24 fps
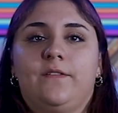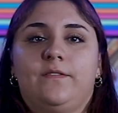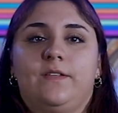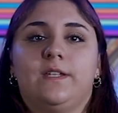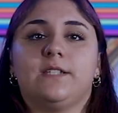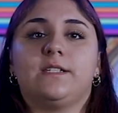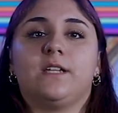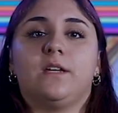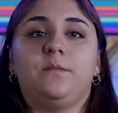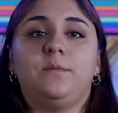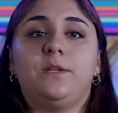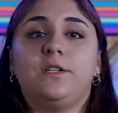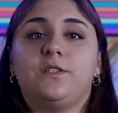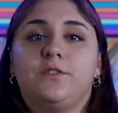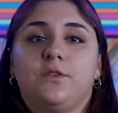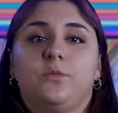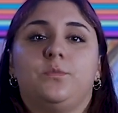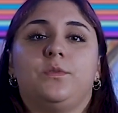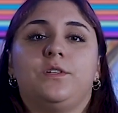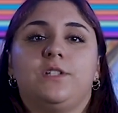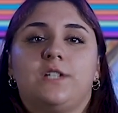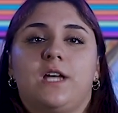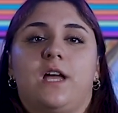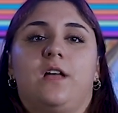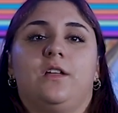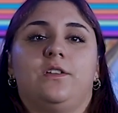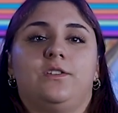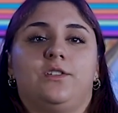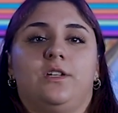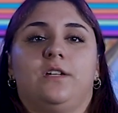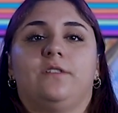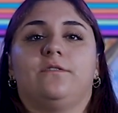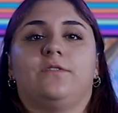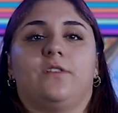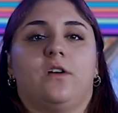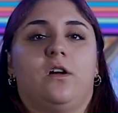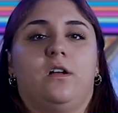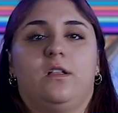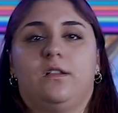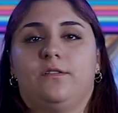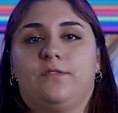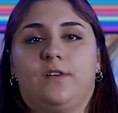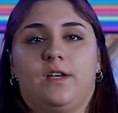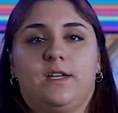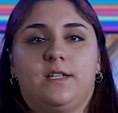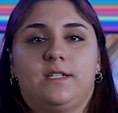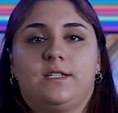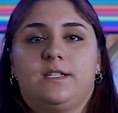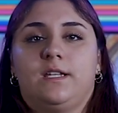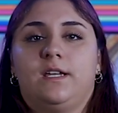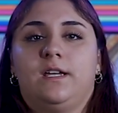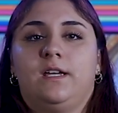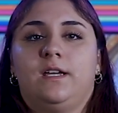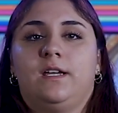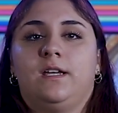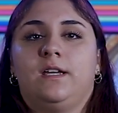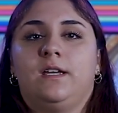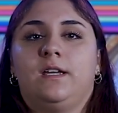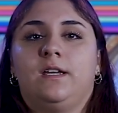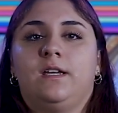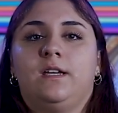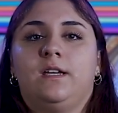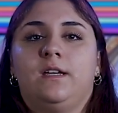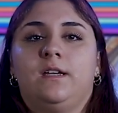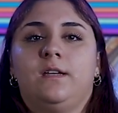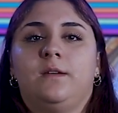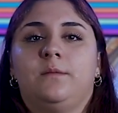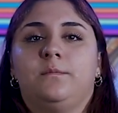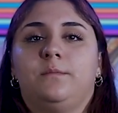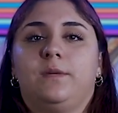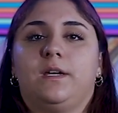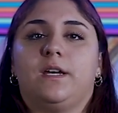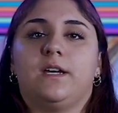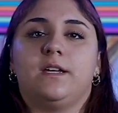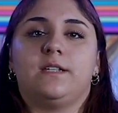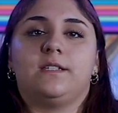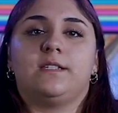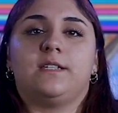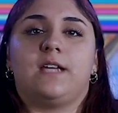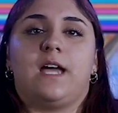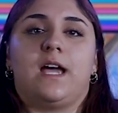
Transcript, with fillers: This can be super challenging for all of us because